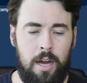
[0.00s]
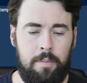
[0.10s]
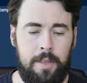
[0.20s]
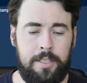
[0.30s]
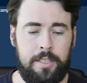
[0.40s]

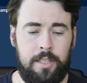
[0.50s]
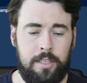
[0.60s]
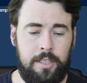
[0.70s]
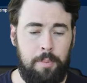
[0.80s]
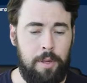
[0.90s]
This is the
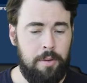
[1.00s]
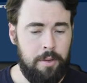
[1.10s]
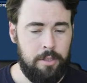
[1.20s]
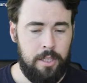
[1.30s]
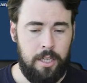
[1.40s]
CPU
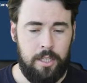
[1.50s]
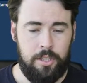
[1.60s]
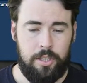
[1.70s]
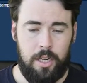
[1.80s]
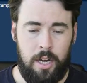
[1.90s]

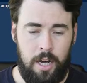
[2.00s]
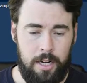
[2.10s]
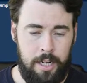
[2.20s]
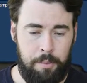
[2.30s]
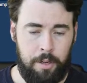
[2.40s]
usage,
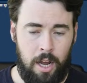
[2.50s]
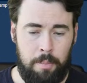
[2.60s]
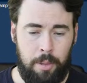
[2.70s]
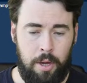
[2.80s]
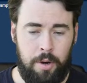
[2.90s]
network
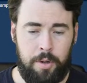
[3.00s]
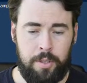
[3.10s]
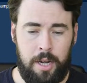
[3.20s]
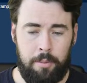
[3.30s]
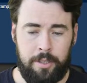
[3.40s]

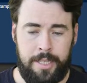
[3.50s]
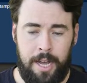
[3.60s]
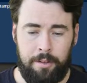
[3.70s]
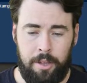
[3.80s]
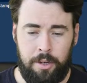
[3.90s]
upload, network
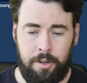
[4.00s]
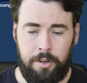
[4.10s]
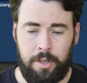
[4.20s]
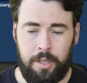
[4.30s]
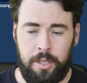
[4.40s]

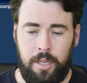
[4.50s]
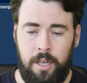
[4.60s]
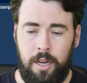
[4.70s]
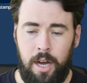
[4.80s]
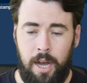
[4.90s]
download.
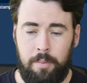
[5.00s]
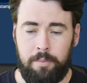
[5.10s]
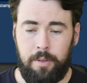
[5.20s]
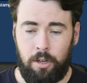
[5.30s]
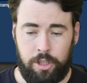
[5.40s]

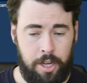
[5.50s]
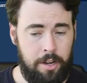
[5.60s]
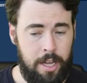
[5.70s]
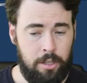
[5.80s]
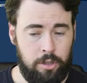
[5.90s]
Our
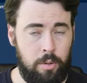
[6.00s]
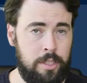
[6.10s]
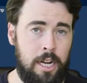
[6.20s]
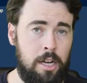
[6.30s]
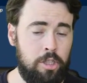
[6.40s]
security health score is
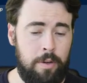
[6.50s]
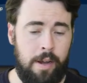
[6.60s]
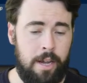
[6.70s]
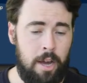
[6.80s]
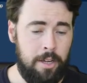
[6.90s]
at 100
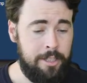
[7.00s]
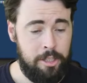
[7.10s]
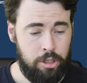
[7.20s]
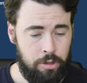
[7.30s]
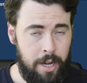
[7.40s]
right now because
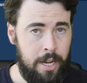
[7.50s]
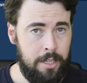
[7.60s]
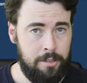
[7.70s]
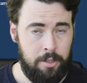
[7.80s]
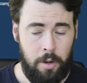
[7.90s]
it's
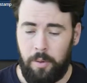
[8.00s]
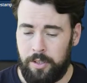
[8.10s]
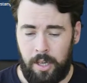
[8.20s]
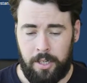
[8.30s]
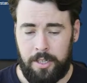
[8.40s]
training, so
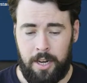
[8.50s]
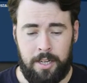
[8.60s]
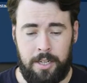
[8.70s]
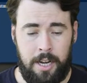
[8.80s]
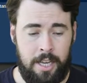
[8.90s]
it's not
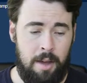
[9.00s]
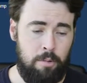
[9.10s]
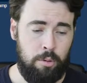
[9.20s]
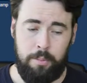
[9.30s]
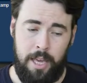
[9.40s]
detecting any
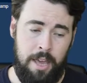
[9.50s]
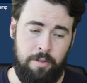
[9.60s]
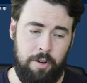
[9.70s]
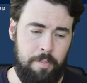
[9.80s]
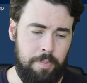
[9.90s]
abnormal
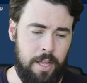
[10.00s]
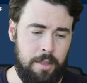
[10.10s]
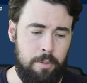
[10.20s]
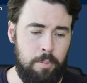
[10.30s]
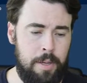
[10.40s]
behavior at
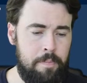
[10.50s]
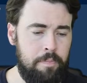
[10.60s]
the moment.